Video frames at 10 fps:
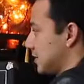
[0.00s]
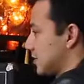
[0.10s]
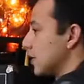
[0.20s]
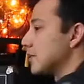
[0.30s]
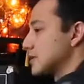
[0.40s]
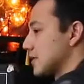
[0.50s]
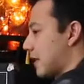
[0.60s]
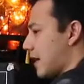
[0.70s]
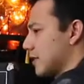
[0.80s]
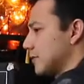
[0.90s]
in terms of
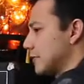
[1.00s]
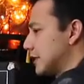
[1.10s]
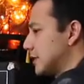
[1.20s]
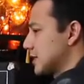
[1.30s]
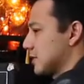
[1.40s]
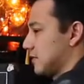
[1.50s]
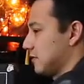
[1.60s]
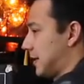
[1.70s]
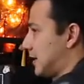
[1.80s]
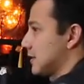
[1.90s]
having really
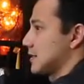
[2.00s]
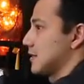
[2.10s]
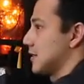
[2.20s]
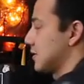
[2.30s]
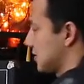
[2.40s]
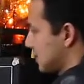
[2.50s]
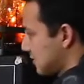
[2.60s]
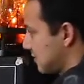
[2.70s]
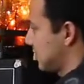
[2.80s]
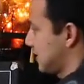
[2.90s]
soft parts and then it just
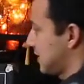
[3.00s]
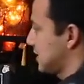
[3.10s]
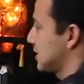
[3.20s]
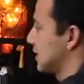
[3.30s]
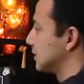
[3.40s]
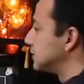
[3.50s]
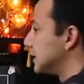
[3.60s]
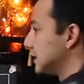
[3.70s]
kicks in.